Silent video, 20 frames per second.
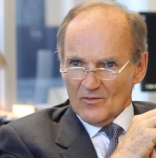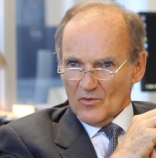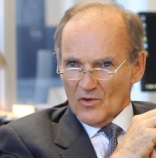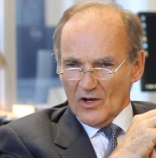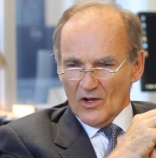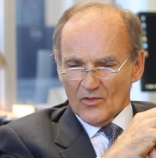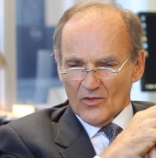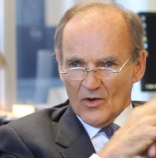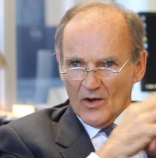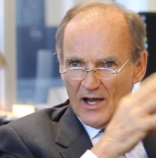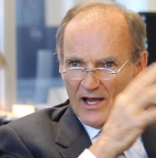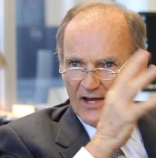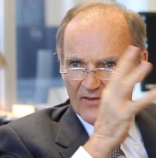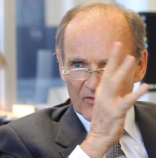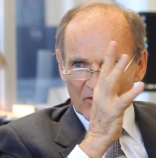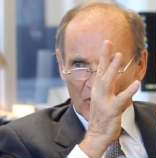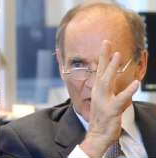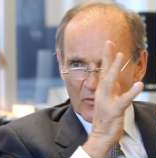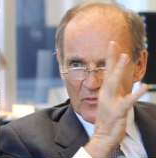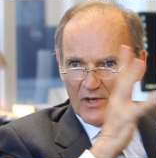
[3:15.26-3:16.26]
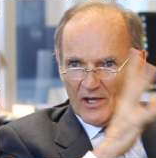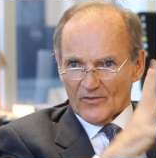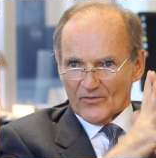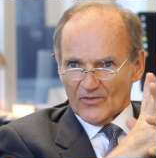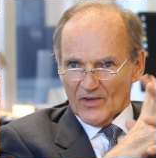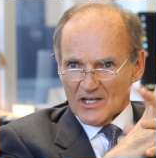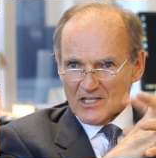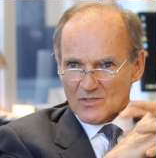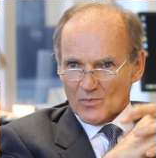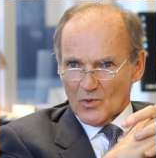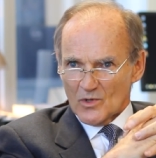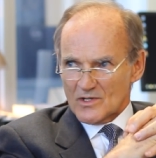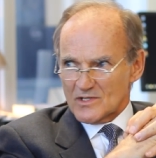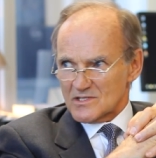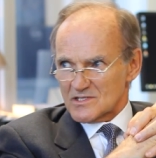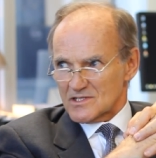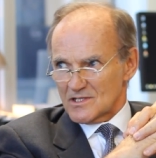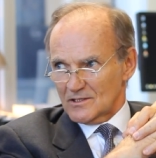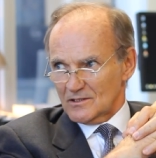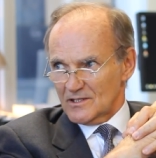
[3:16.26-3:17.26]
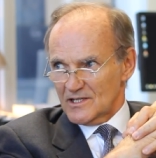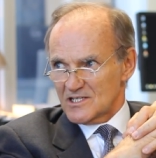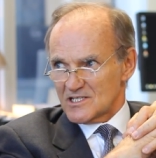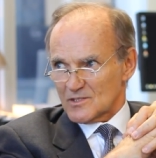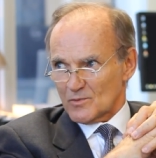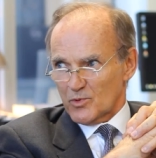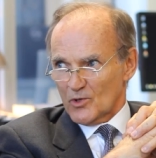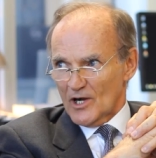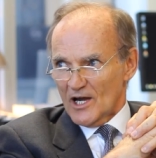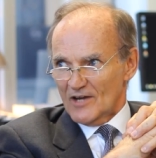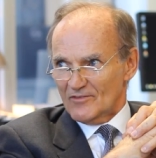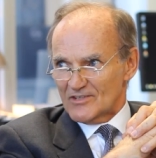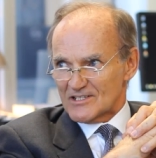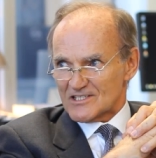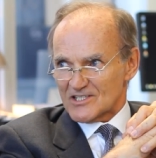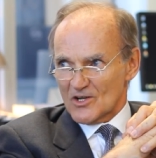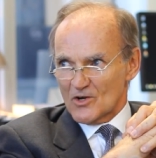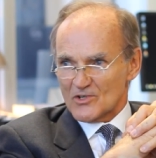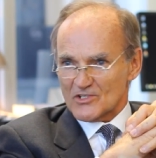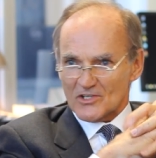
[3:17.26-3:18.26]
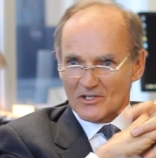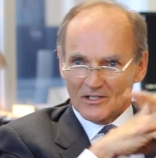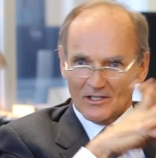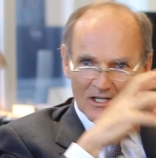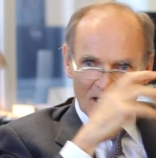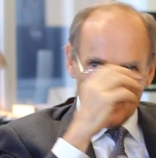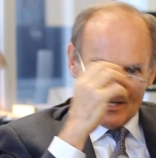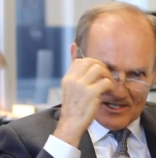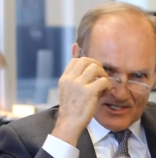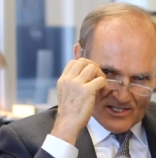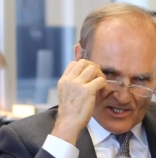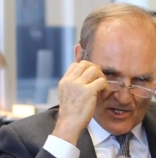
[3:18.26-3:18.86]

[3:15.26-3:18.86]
Although I have to admit, Facebook is the least private social. Well, I mean,